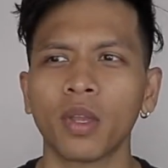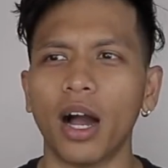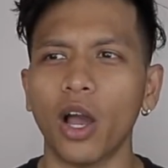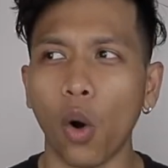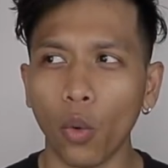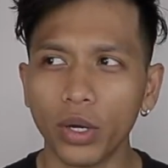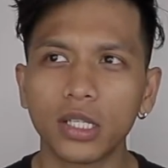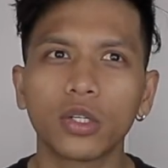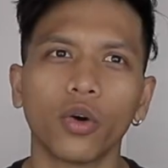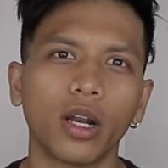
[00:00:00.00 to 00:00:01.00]
I always
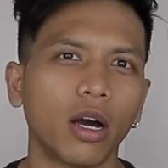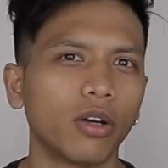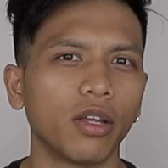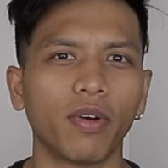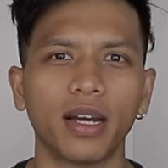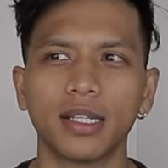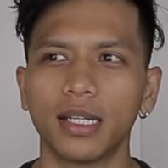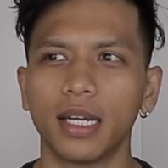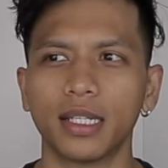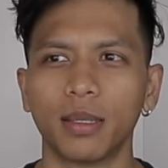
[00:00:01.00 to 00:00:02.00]
scroll down. If I see
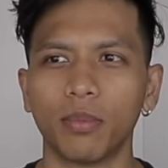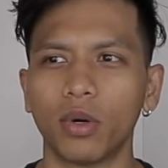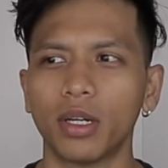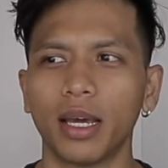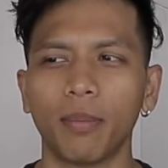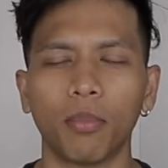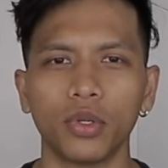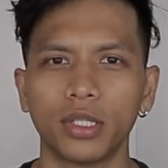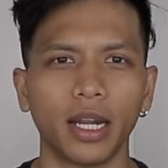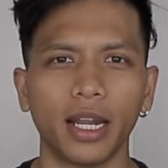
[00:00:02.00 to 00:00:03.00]
like someone like
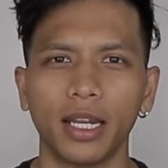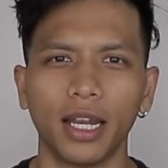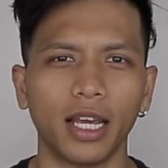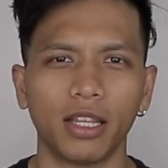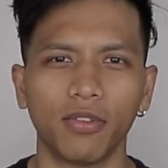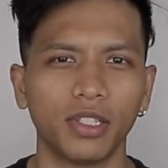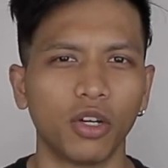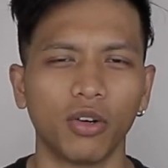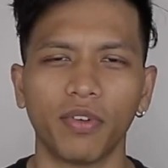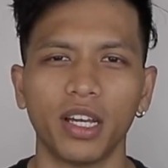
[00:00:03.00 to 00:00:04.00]
posted any negativity
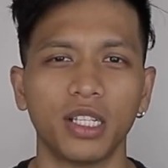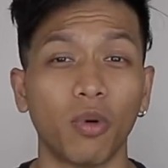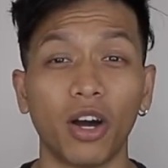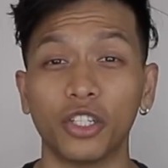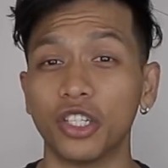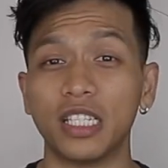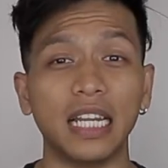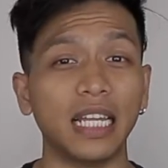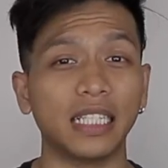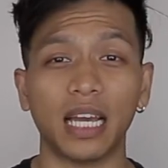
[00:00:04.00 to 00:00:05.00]
on Facebook, I just
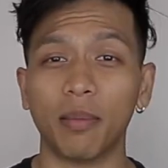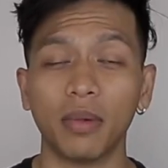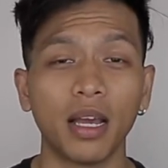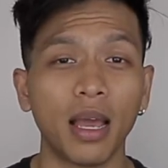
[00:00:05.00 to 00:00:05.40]
delete them,